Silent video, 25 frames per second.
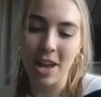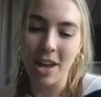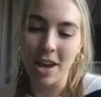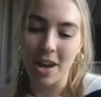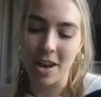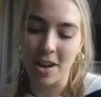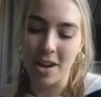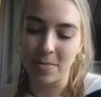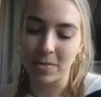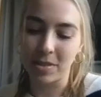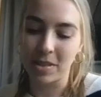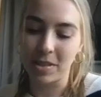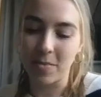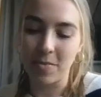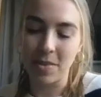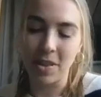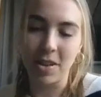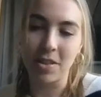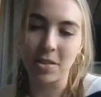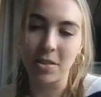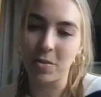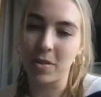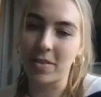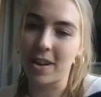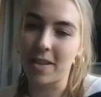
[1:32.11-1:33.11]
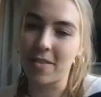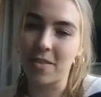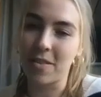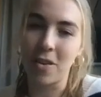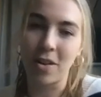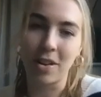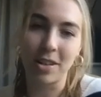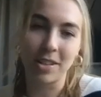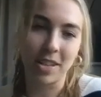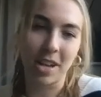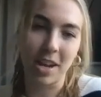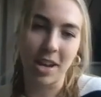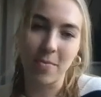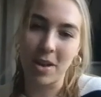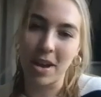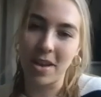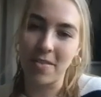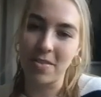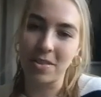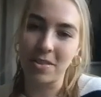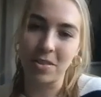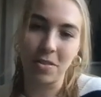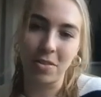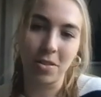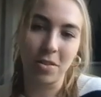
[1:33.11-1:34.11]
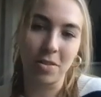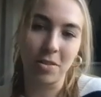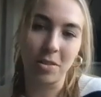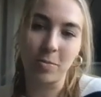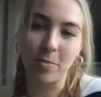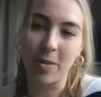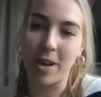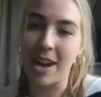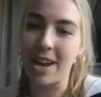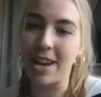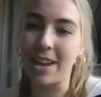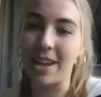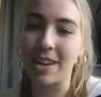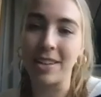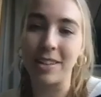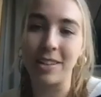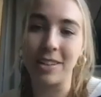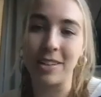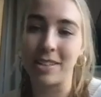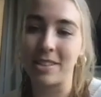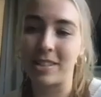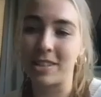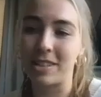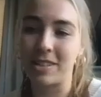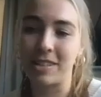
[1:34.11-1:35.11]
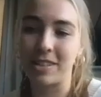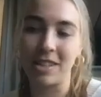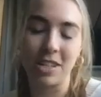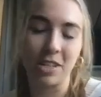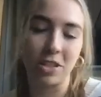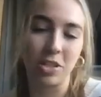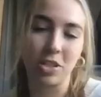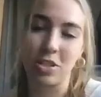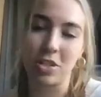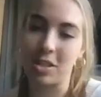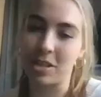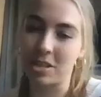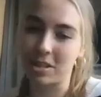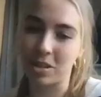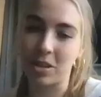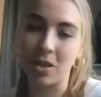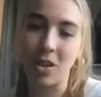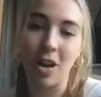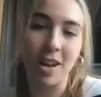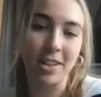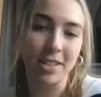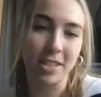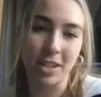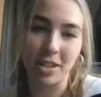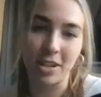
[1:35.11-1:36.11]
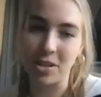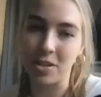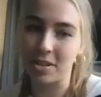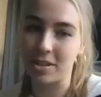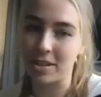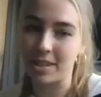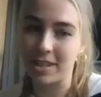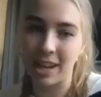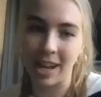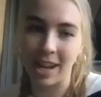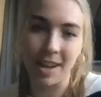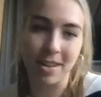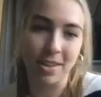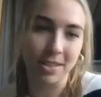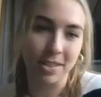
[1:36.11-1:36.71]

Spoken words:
and some years we've had a hard time having the girls buy in because it's a lot to understand,